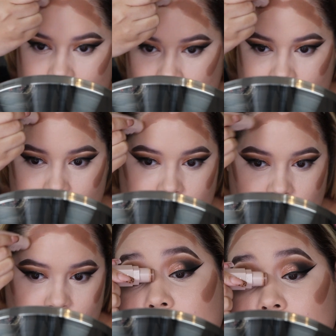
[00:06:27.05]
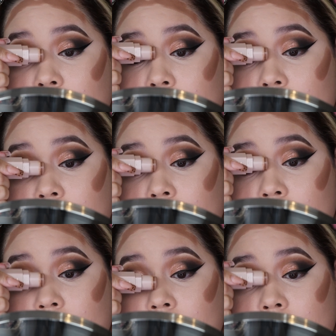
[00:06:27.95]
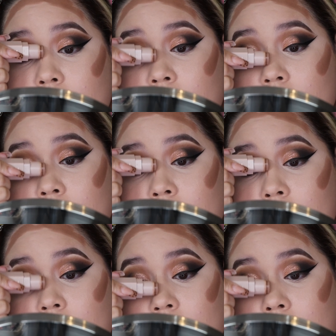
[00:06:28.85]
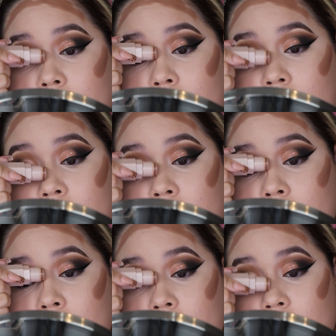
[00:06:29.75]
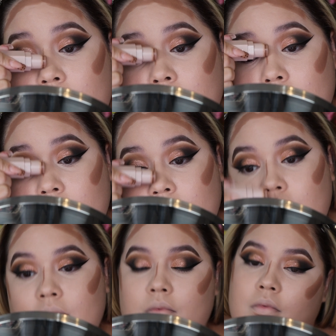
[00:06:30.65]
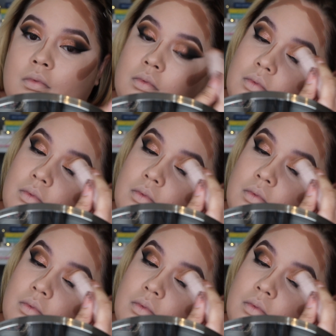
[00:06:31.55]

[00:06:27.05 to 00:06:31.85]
my face up. I love this. I haven't used it in such a long time,